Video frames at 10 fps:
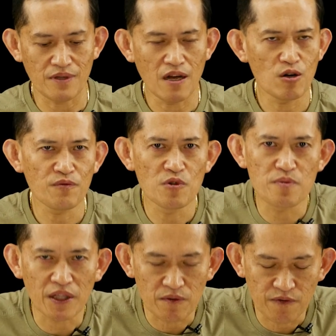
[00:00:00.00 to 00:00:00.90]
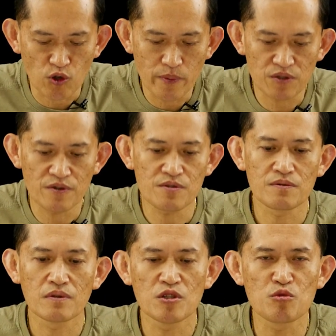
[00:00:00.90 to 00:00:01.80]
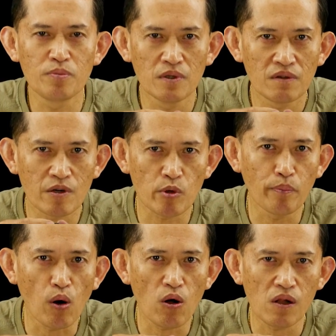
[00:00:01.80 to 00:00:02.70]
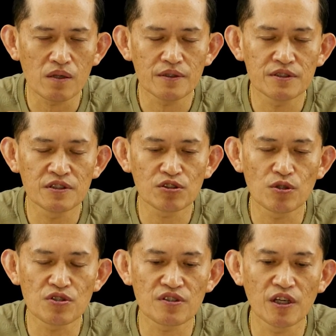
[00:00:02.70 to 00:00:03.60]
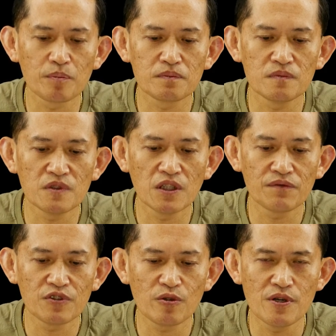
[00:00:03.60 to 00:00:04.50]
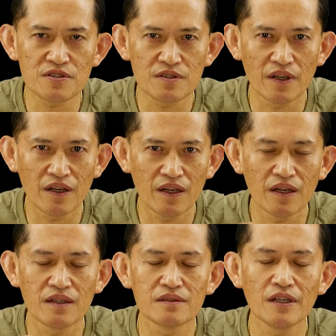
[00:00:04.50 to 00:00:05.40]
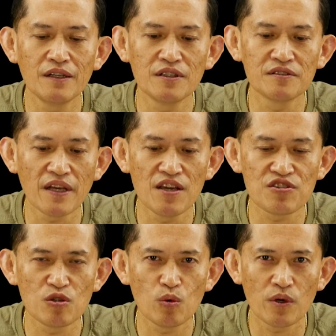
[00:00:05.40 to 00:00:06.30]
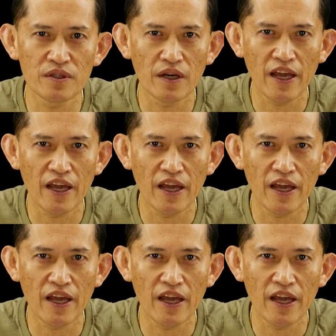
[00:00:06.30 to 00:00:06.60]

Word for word: I don't know if you inspect it before, make sure this, this rubber ball is in good shape. If there is a indentation where the